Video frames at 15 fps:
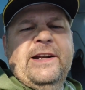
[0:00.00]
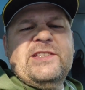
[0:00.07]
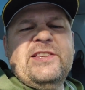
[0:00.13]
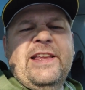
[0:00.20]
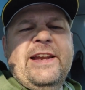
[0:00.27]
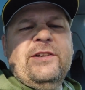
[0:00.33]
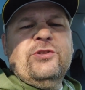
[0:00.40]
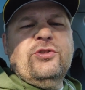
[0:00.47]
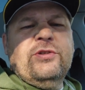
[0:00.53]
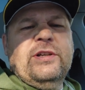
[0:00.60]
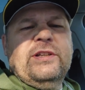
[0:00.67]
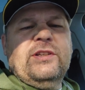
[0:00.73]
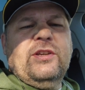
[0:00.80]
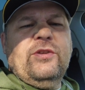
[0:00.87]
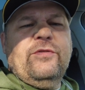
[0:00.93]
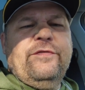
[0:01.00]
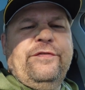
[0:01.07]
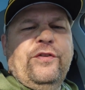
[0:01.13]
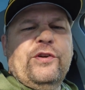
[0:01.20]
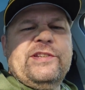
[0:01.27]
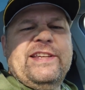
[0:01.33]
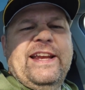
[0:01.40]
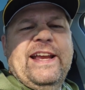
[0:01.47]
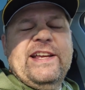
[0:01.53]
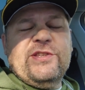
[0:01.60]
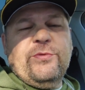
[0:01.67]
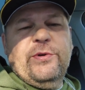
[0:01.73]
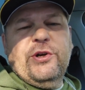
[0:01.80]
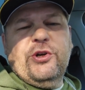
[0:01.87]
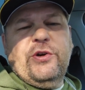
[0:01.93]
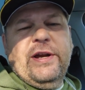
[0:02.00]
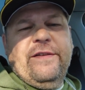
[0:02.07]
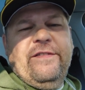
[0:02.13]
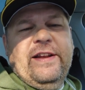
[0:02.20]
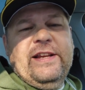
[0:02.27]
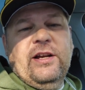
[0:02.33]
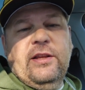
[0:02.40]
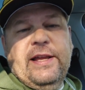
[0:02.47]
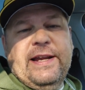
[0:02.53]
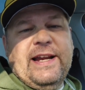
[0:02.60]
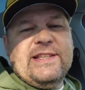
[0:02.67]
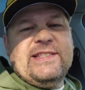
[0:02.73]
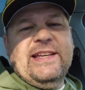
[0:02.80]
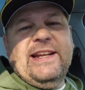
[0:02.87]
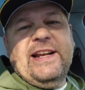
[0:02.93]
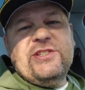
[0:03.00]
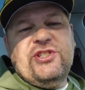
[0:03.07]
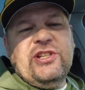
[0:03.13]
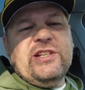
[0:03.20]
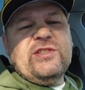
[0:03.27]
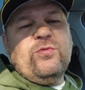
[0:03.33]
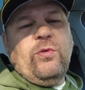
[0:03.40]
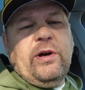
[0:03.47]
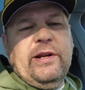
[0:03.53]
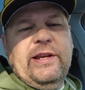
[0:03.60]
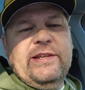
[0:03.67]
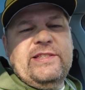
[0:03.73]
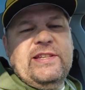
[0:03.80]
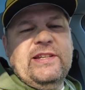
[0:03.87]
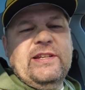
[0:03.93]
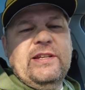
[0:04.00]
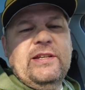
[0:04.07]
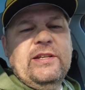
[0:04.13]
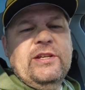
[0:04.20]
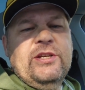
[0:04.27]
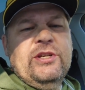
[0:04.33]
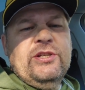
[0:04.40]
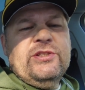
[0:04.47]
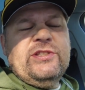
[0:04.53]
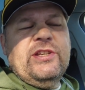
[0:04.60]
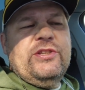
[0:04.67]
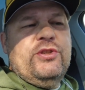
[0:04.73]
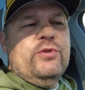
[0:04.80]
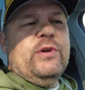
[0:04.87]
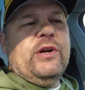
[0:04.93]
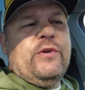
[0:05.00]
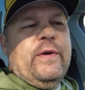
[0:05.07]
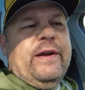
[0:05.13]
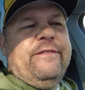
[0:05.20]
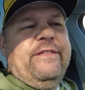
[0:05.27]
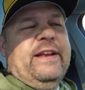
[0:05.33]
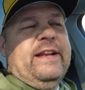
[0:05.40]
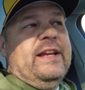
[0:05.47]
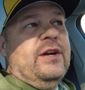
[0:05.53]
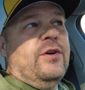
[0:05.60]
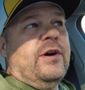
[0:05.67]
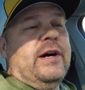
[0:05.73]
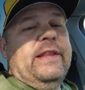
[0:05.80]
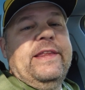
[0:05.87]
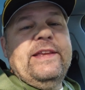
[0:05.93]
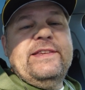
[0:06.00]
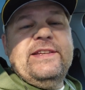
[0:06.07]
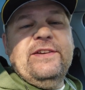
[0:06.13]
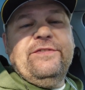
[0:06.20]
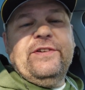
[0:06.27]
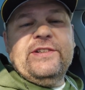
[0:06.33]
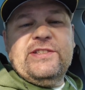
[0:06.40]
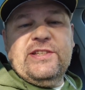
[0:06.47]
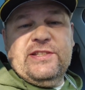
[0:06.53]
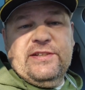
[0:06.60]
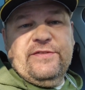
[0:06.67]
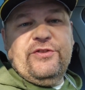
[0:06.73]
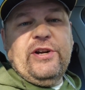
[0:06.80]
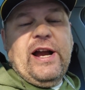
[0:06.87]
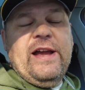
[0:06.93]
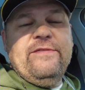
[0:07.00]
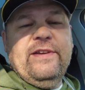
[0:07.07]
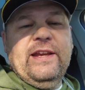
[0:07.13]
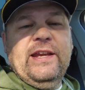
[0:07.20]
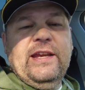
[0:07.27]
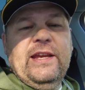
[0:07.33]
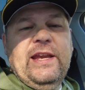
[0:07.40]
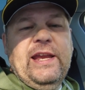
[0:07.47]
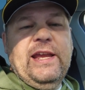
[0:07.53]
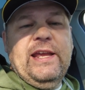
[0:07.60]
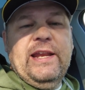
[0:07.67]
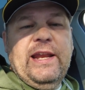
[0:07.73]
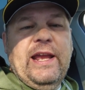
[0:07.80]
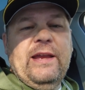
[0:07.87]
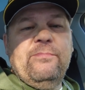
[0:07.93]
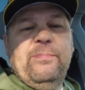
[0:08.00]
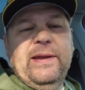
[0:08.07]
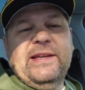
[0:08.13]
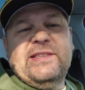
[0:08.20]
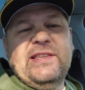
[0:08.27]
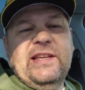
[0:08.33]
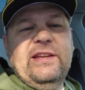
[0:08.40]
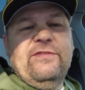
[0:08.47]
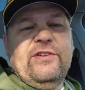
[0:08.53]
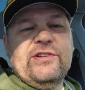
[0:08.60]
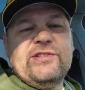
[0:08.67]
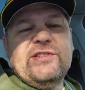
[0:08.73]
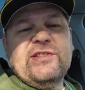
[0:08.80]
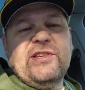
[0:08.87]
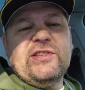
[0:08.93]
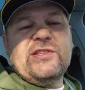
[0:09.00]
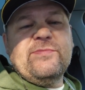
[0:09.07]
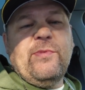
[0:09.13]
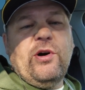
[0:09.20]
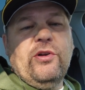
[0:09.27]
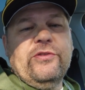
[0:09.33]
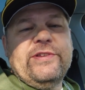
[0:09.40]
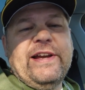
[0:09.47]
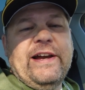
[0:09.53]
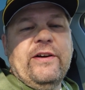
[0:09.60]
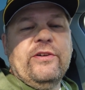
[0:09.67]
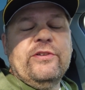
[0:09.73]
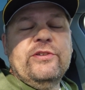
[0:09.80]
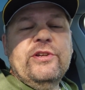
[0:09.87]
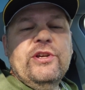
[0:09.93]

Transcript: right, so that'll do it for today's real quick video. Like I said, I just wanted to do a quick video on the differences of driving in a big city versus a small town.